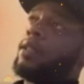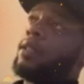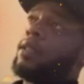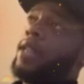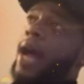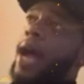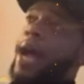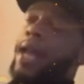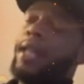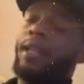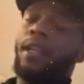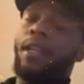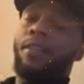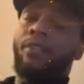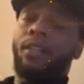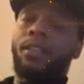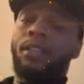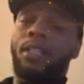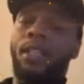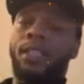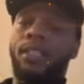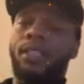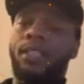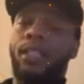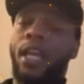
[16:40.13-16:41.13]
not live
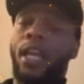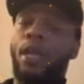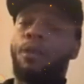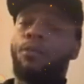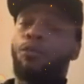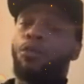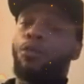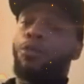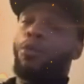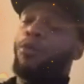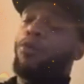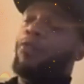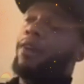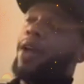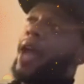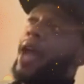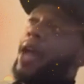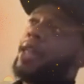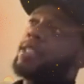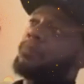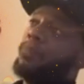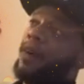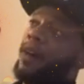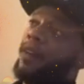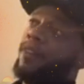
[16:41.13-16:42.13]
under the same roof
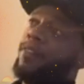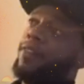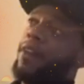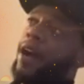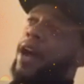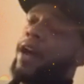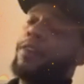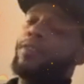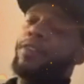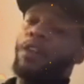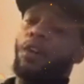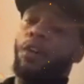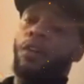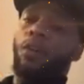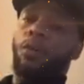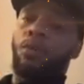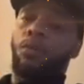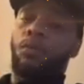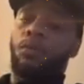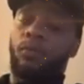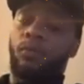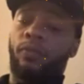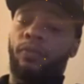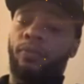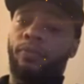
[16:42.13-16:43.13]
as my
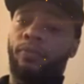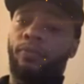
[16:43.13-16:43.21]
5-year-old.